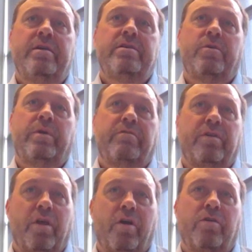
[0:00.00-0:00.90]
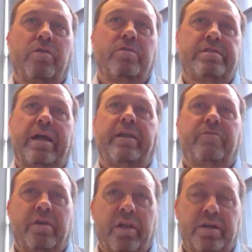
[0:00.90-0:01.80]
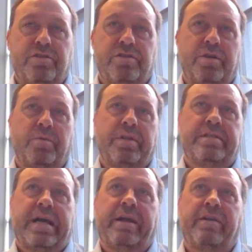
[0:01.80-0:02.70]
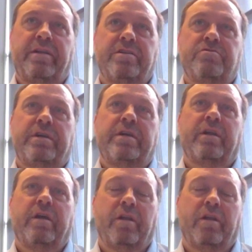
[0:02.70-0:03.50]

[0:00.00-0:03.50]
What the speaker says: So we have a long-standing relationship with the tire industry and